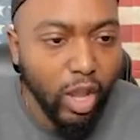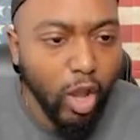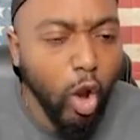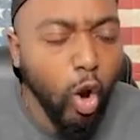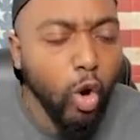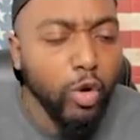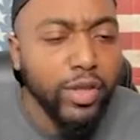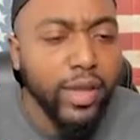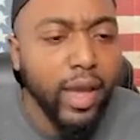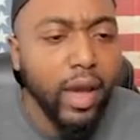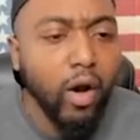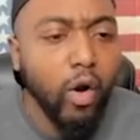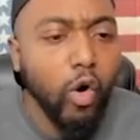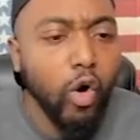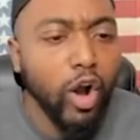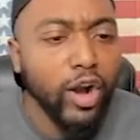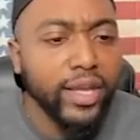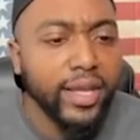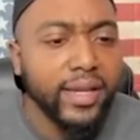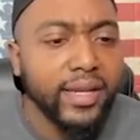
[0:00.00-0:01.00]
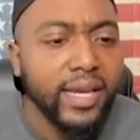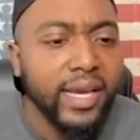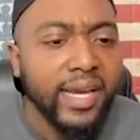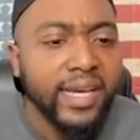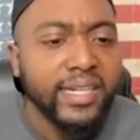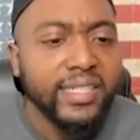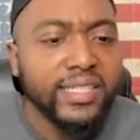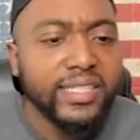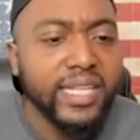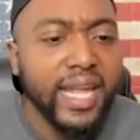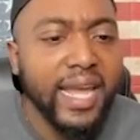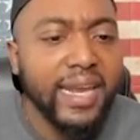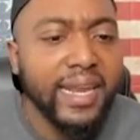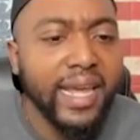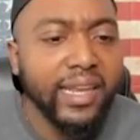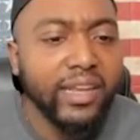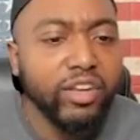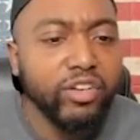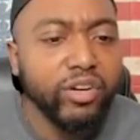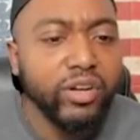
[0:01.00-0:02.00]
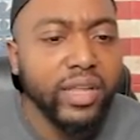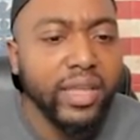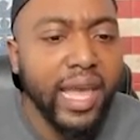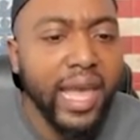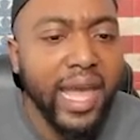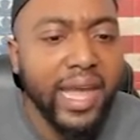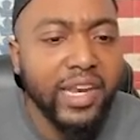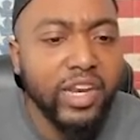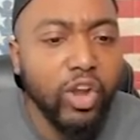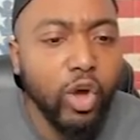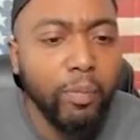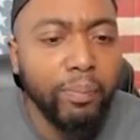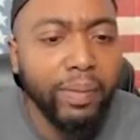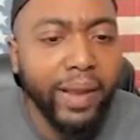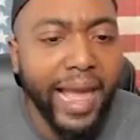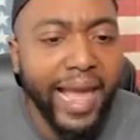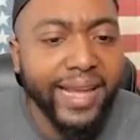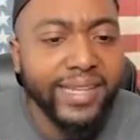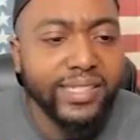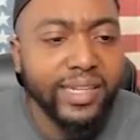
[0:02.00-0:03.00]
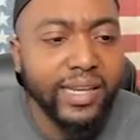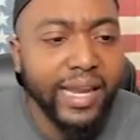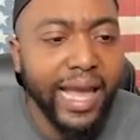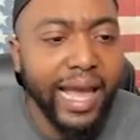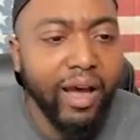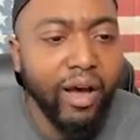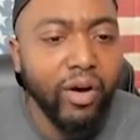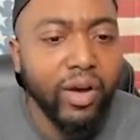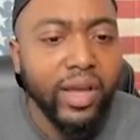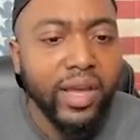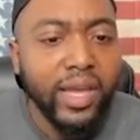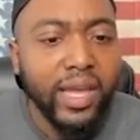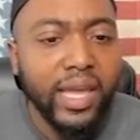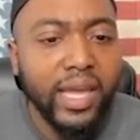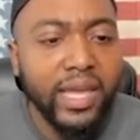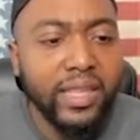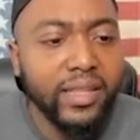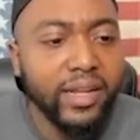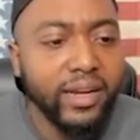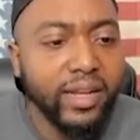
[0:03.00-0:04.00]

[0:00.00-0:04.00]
Oh yeah, Oregon, the state that literally had no blacks allowed in their